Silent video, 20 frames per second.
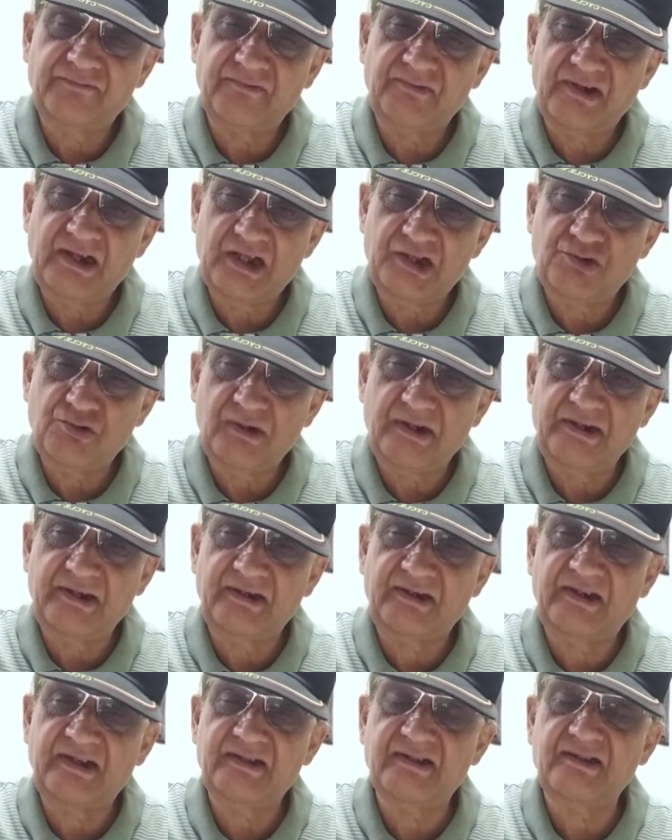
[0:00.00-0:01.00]
gradual
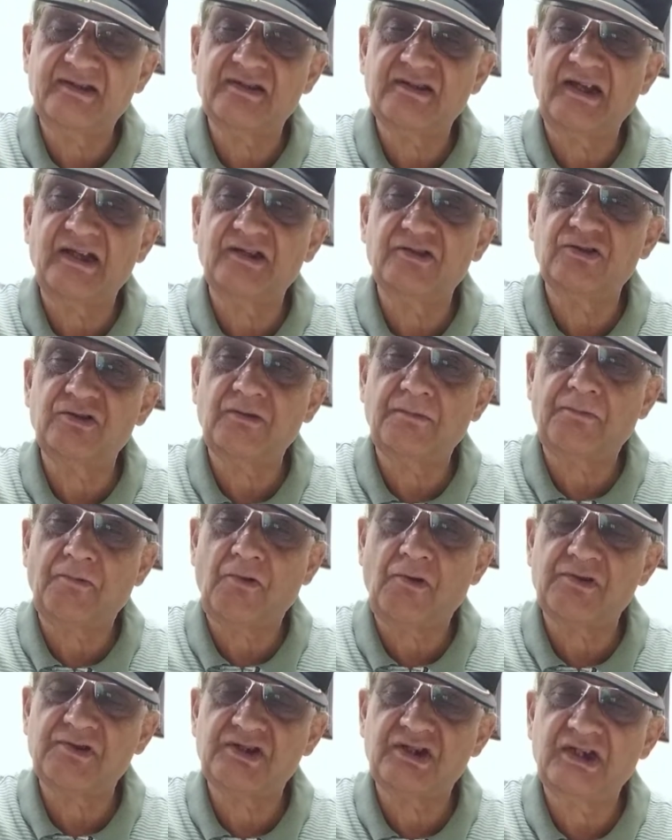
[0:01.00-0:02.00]
increase in size of the
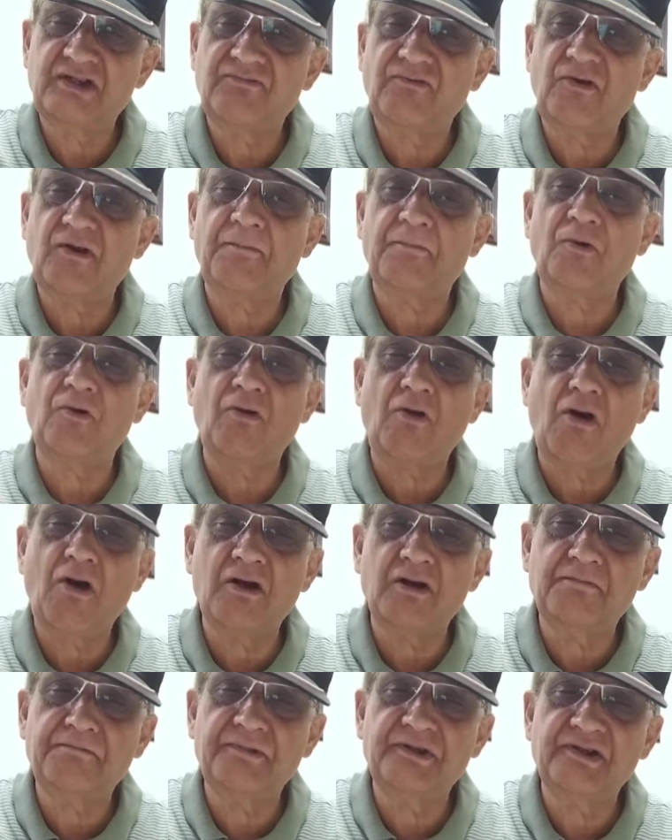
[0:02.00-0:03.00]
prostate for a
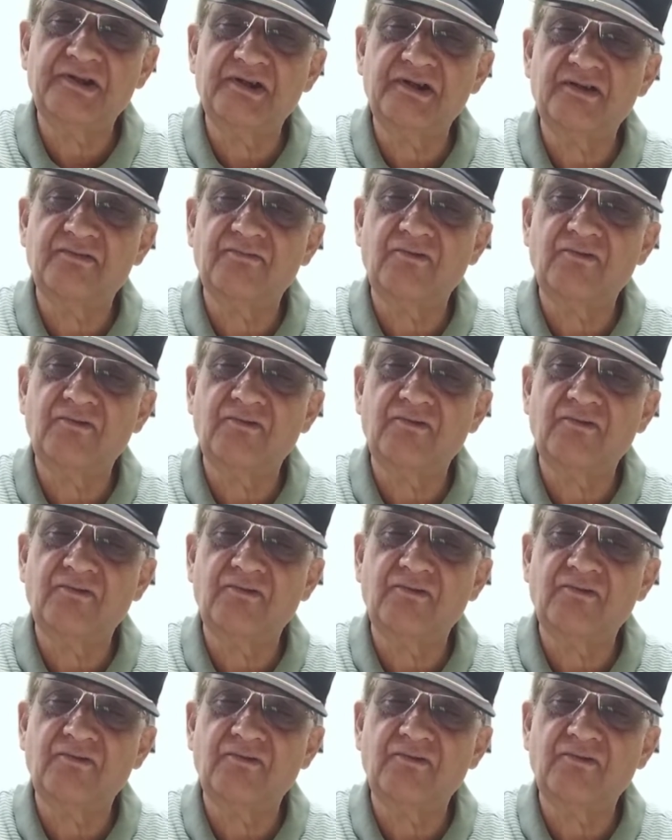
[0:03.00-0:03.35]
prolonged period,